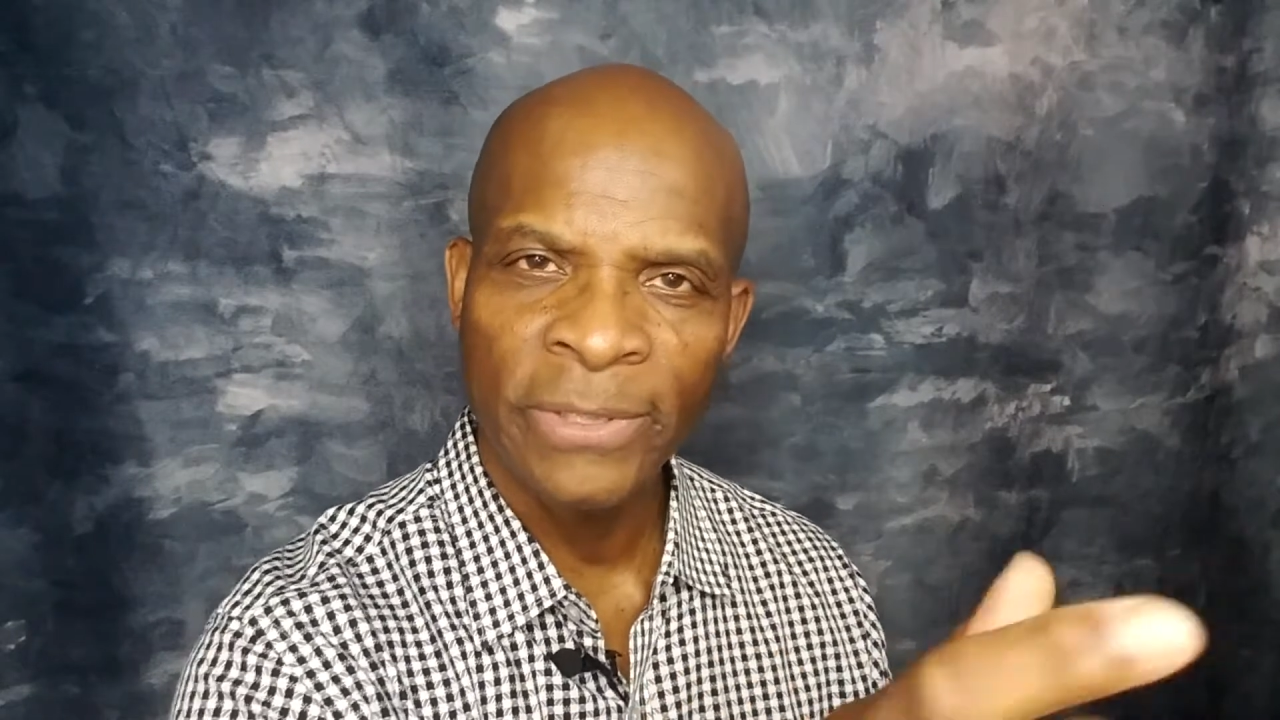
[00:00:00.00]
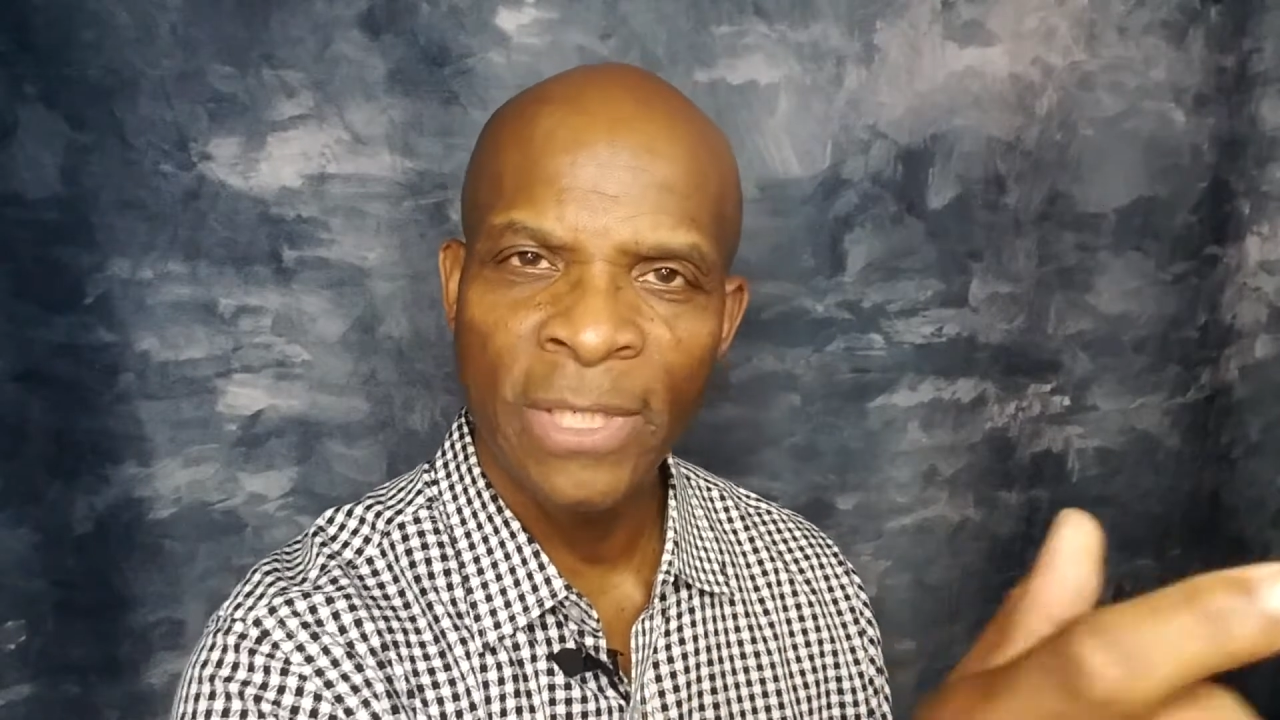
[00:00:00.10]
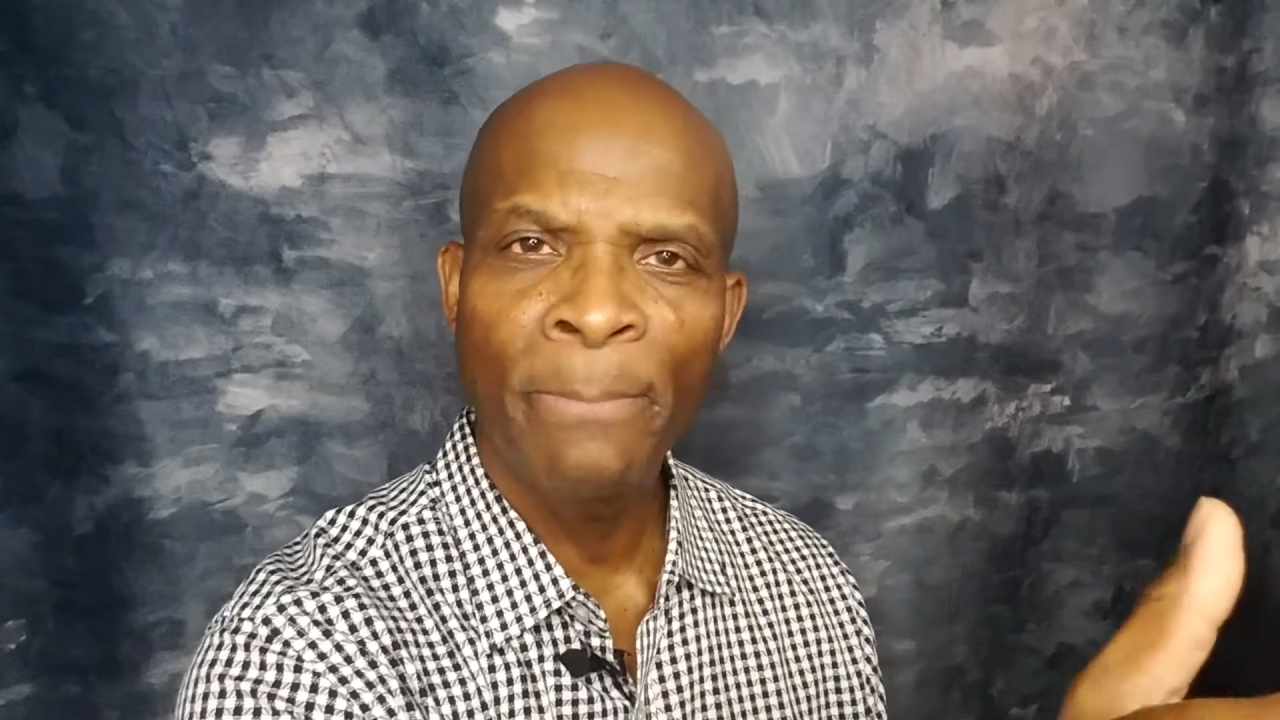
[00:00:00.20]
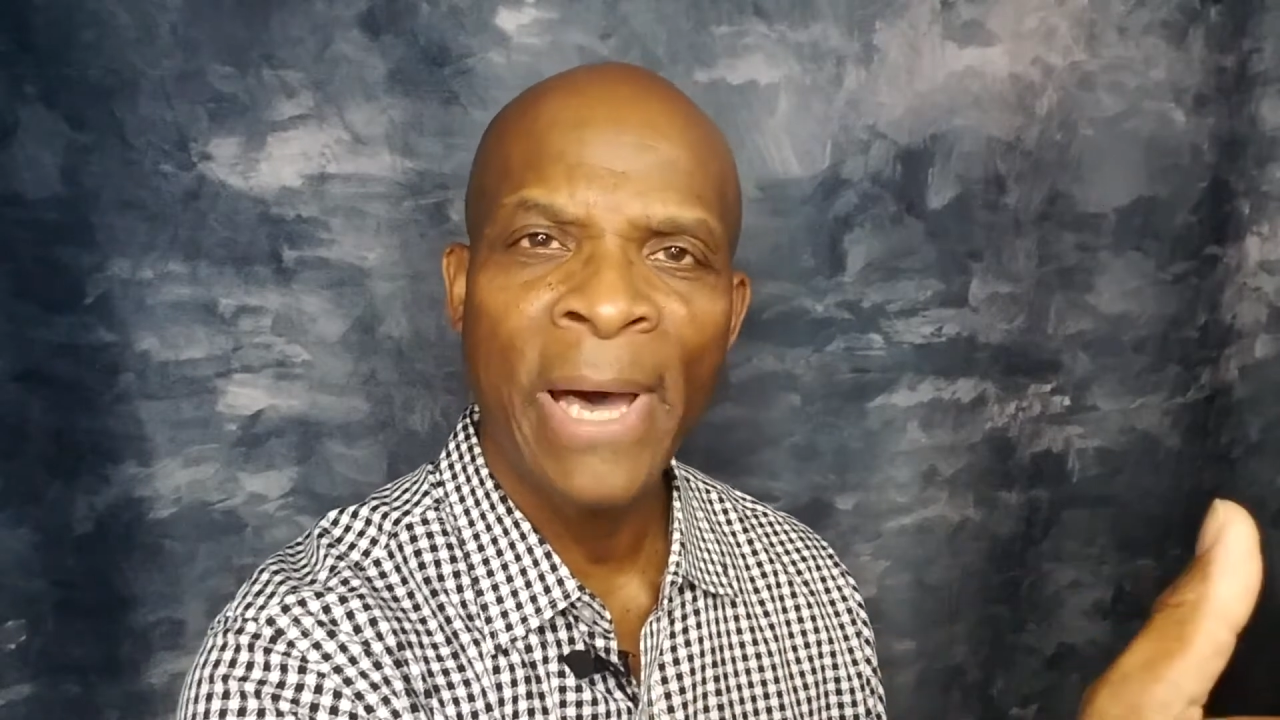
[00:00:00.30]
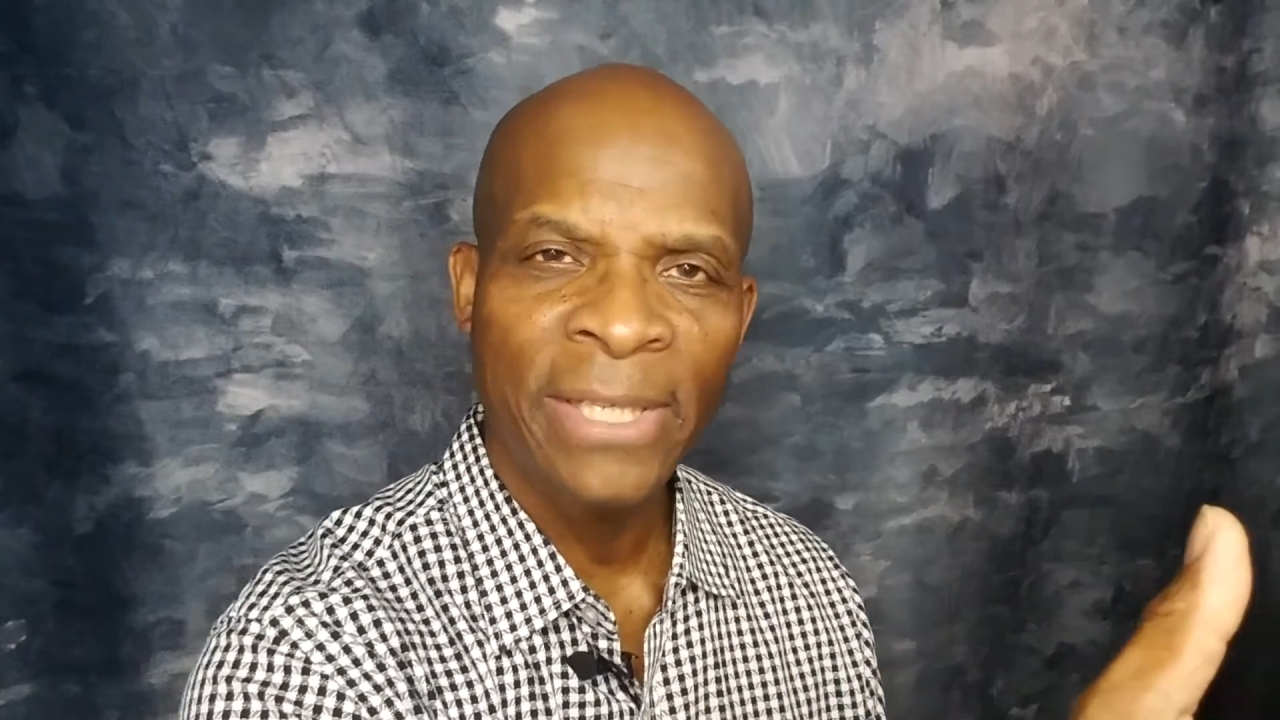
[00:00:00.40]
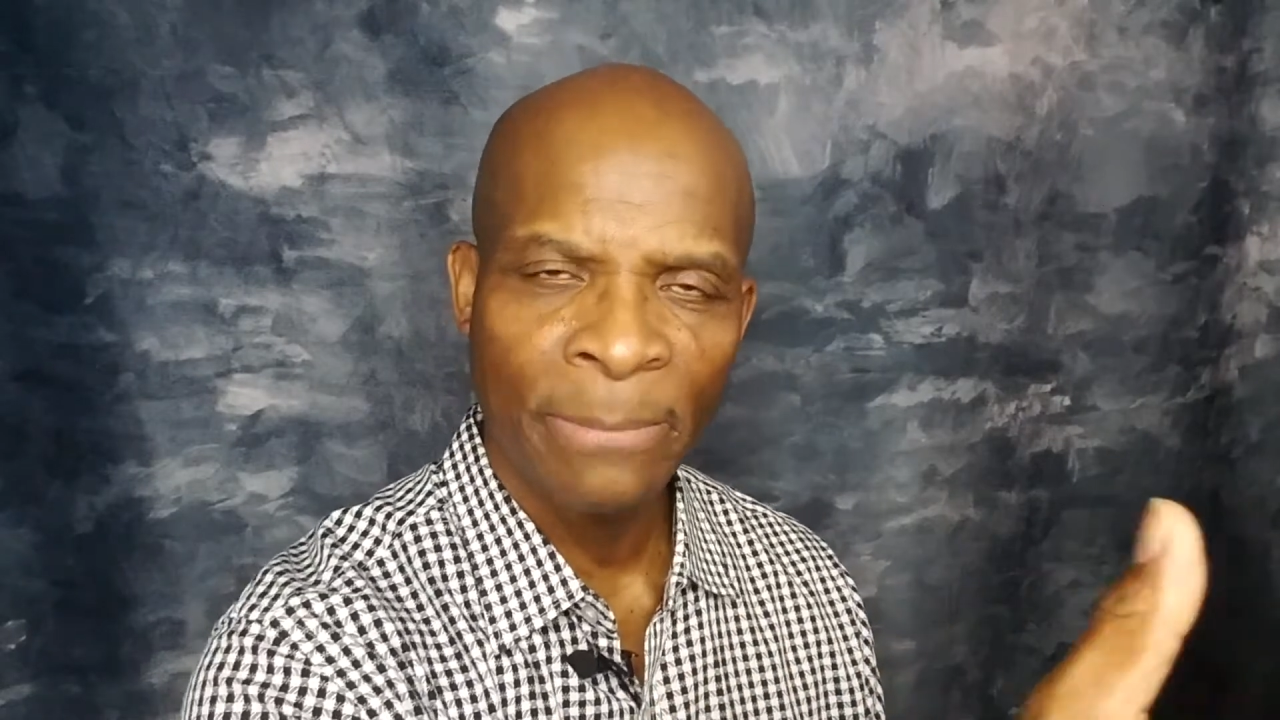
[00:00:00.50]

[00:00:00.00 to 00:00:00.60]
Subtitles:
demonic